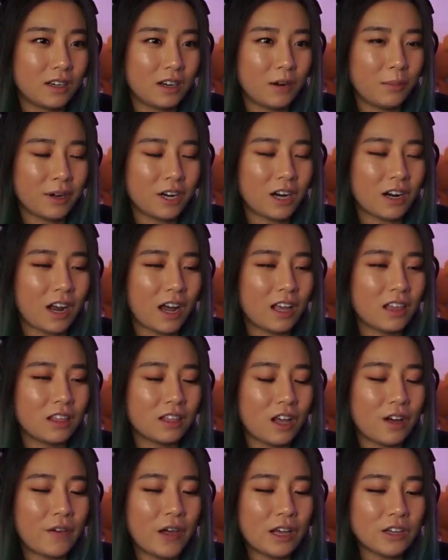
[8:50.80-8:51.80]
Oh my god, I
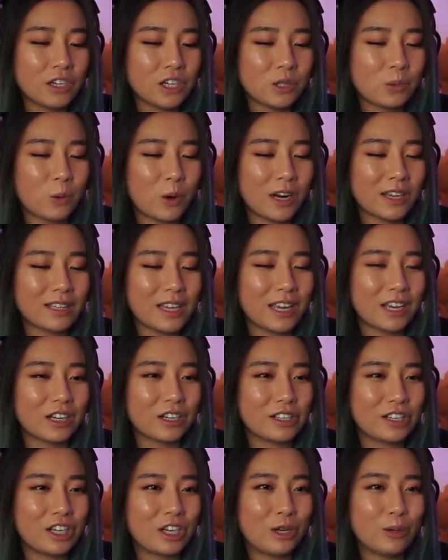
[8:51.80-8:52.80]
love how she's wearing like
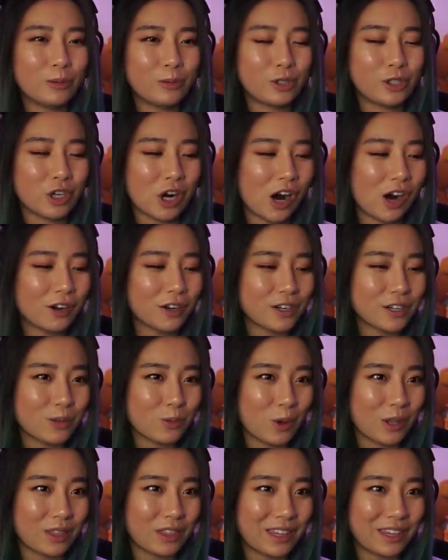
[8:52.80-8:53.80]
cute joggers
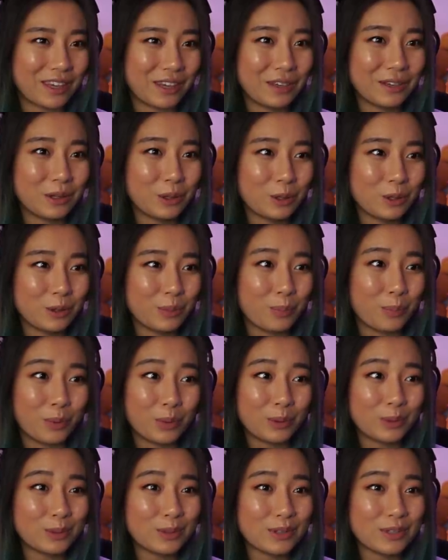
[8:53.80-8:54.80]
with heel
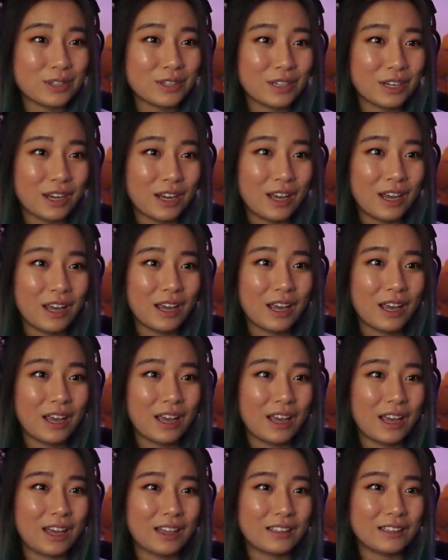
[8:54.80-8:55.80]
boots
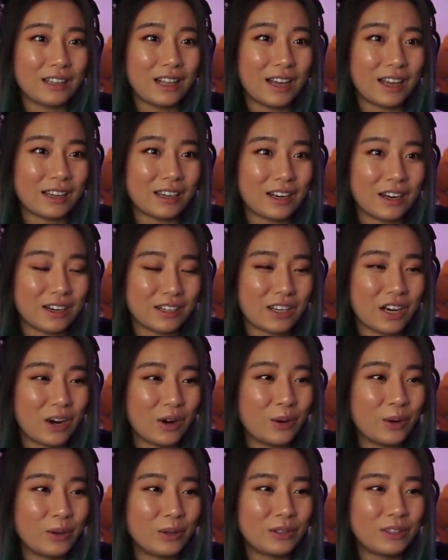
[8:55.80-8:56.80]
and like a
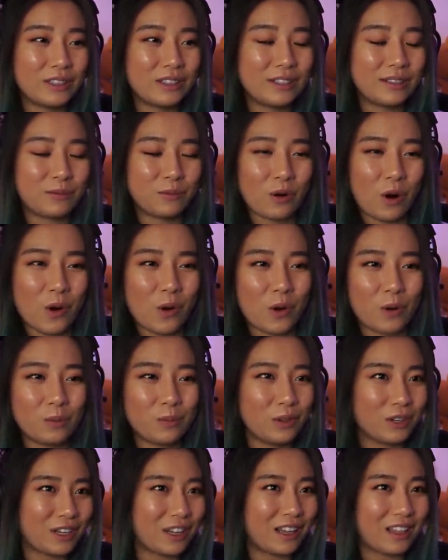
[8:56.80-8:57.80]
coat robe
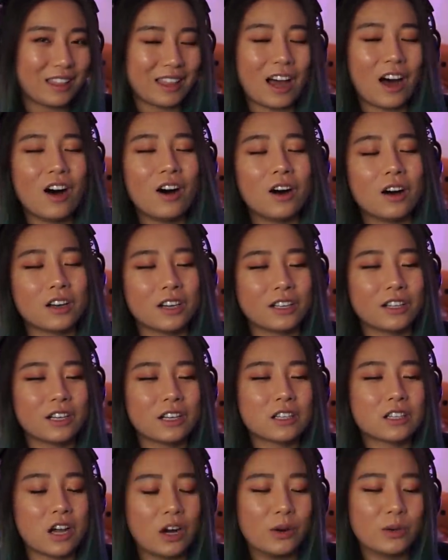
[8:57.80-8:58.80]
looking thing. Oh, it
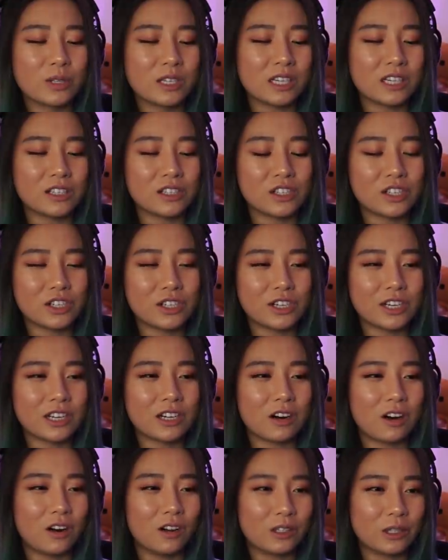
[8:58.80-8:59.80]
looks cozy and
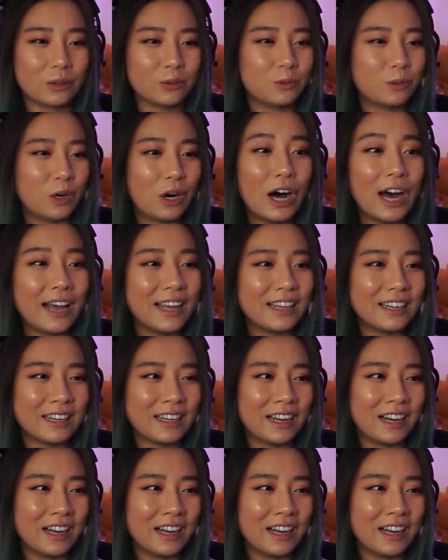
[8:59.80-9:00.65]
chic all in one.